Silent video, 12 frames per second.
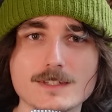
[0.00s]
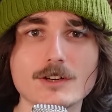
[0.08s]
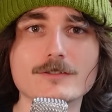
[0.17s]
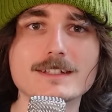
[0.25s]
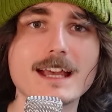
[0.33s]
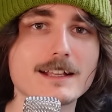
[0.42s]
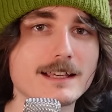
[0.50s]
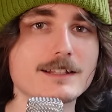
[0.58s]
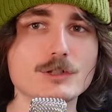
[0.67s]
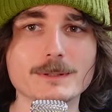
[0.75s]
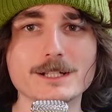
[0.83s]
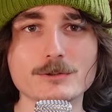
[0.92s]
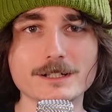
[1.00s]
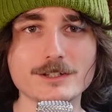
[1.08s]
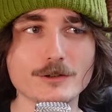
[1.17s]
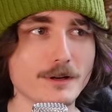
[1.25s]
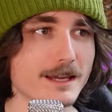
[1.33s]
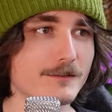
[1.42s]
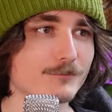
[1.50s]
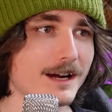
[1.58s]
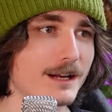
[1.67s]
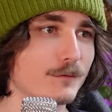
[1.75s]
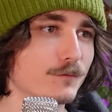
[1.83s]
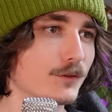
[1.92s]
So yeah, in 2022, he
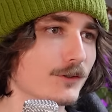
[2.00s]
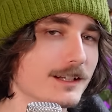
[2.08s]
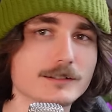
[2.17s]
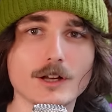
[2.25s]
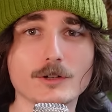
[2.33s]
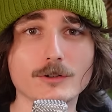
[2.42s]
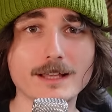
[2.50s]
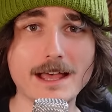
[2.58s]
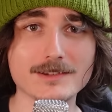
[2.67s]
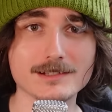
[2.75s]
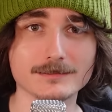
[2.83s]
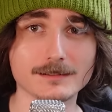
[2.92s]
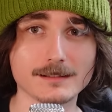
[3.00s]
ran for the local council